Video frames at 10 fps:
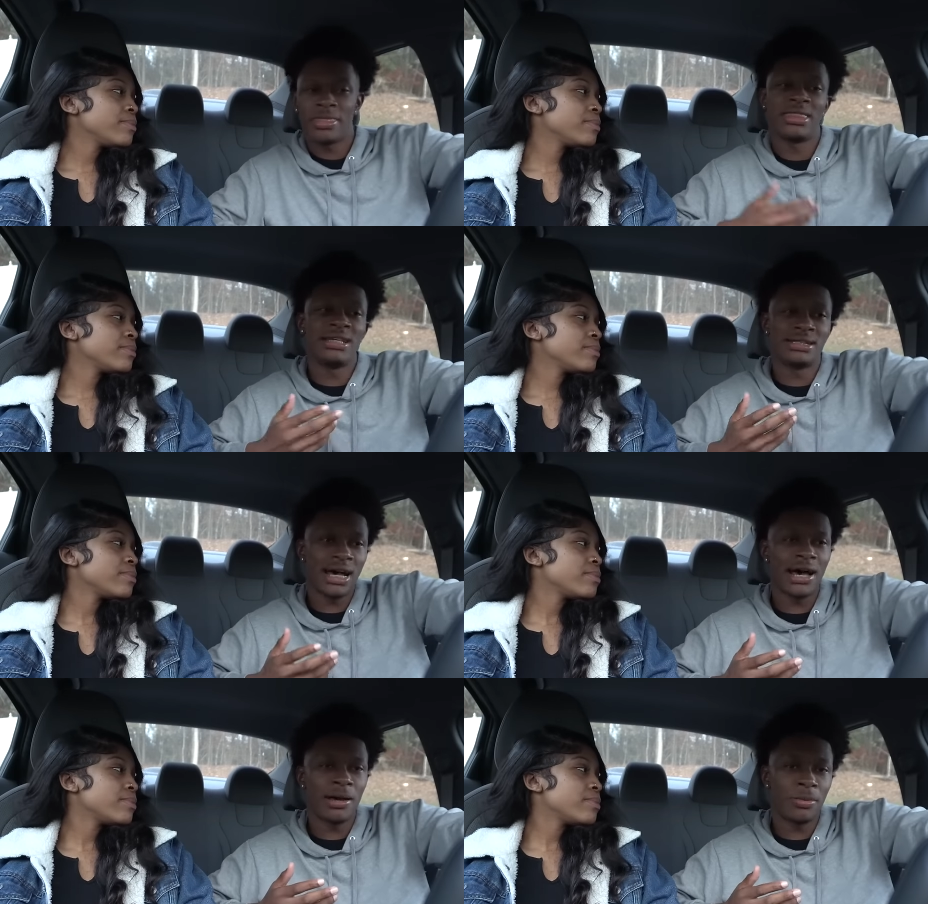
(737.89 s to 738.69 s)
Speaker 1: this
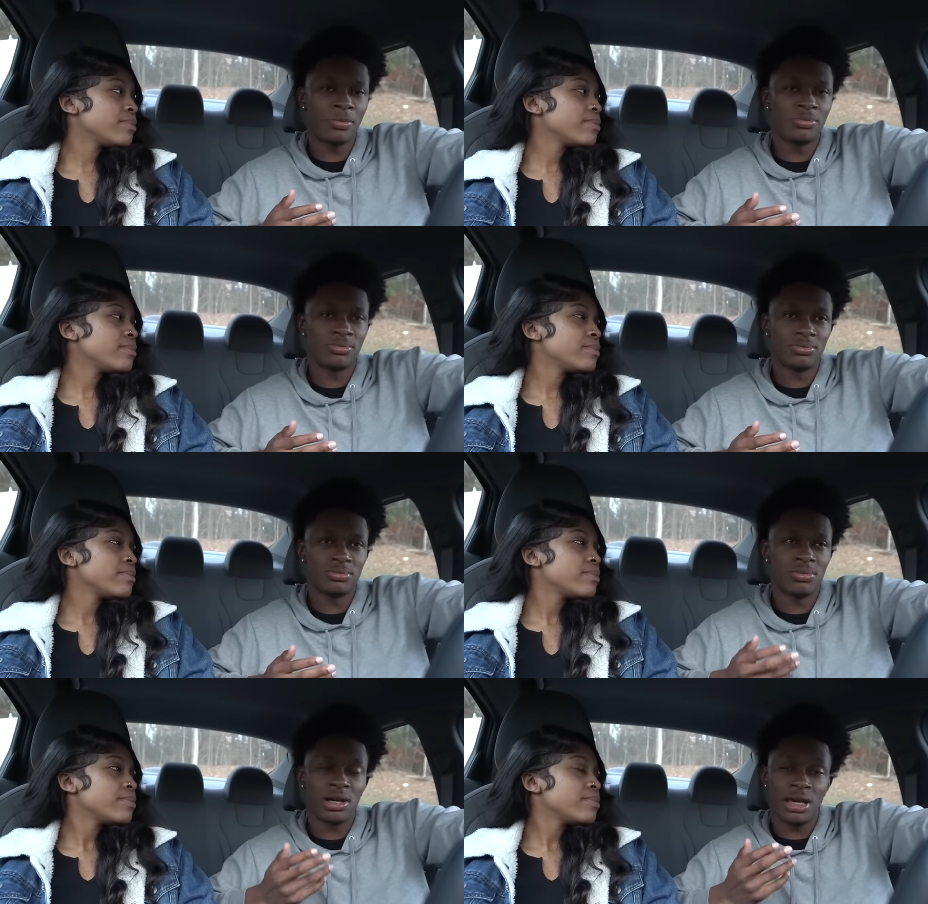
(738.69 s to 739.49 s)
time?
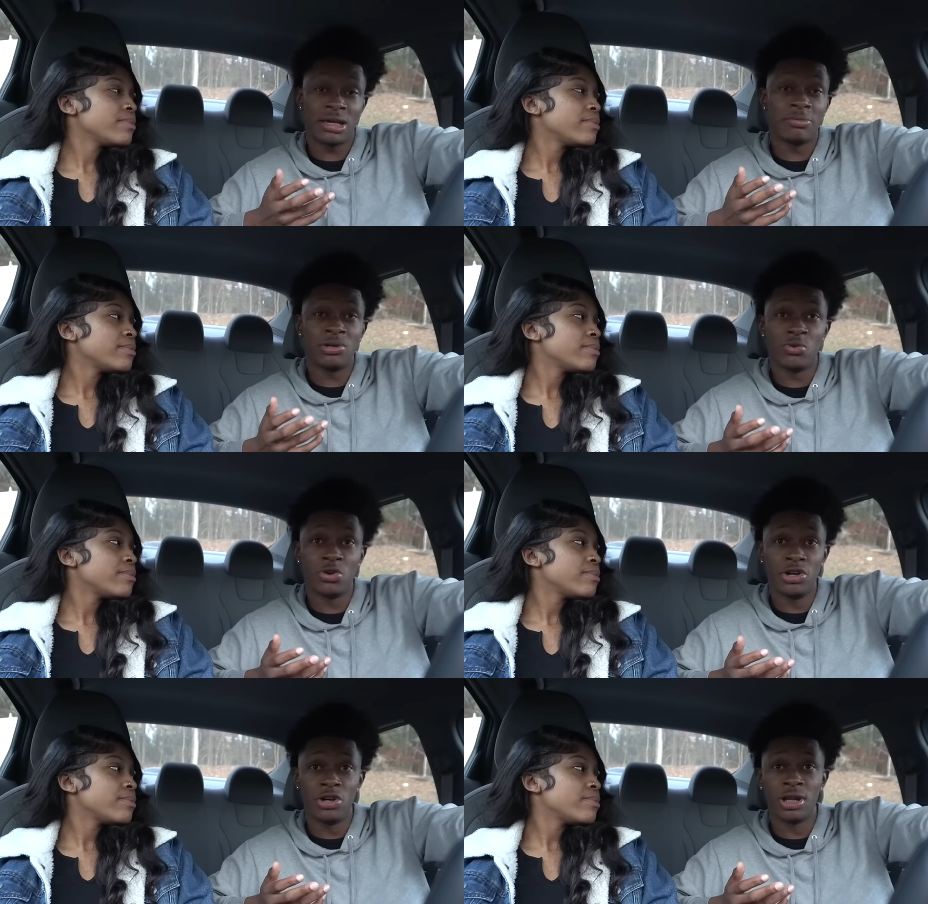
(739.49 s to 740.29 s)
It can be
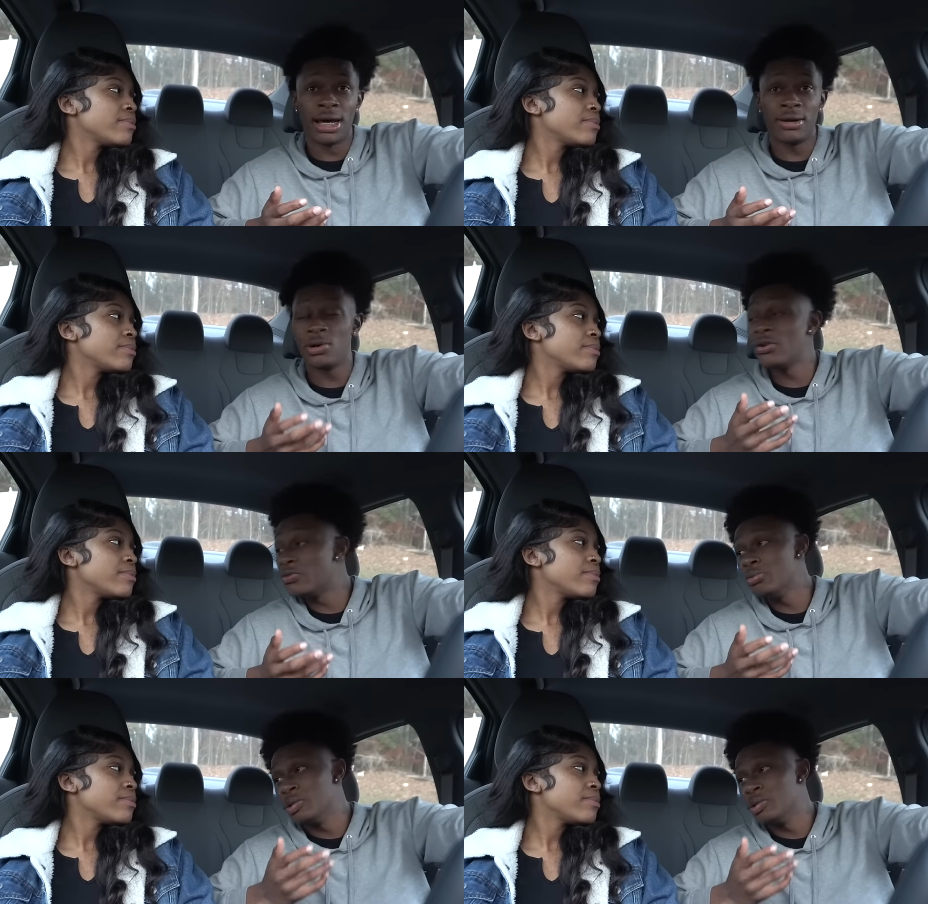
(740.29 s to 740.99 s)
real. Like, what if you